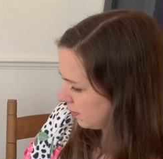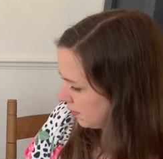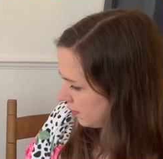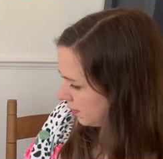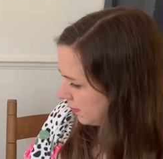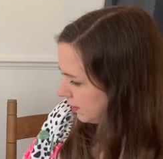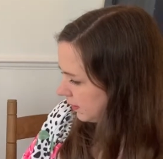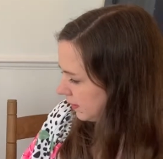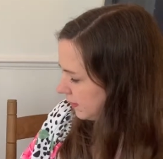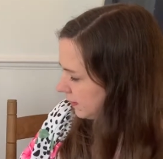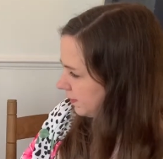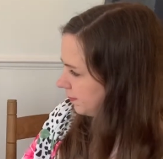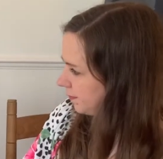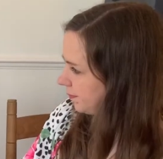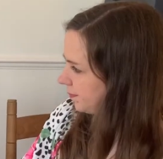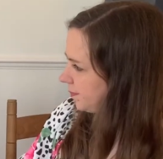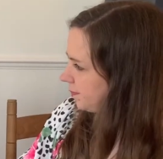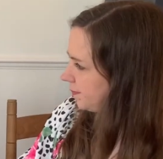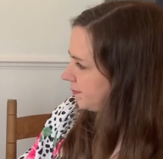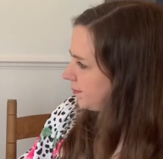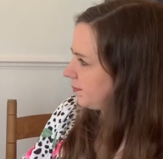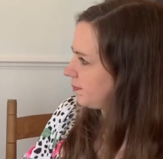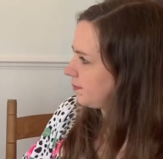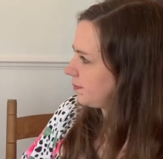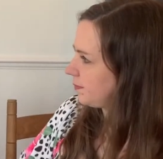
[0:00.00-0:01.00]

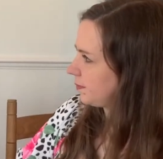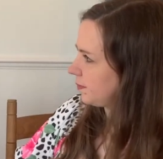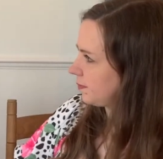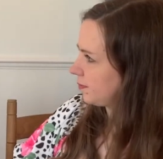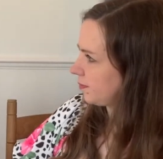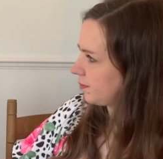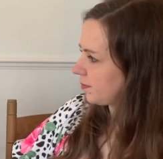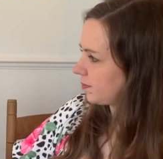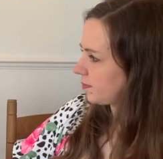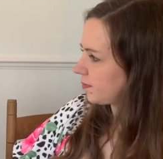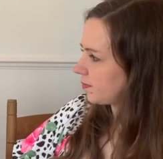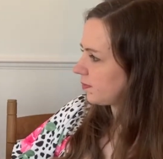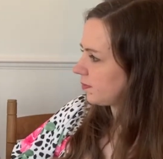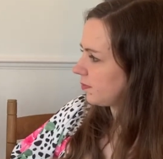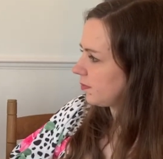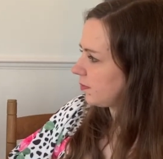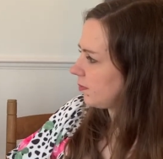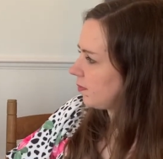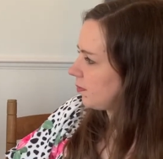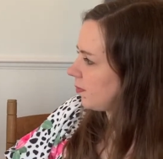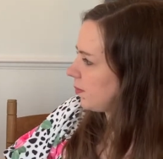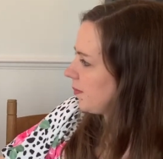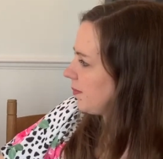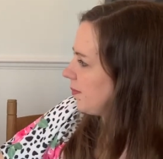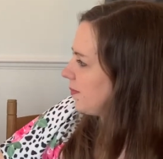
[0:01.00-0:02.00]

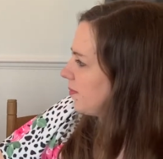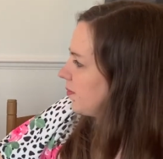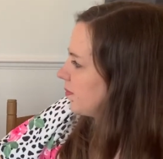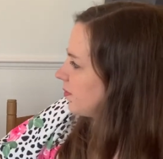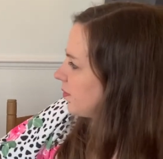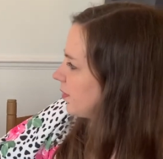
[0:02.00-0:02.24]
[no speech]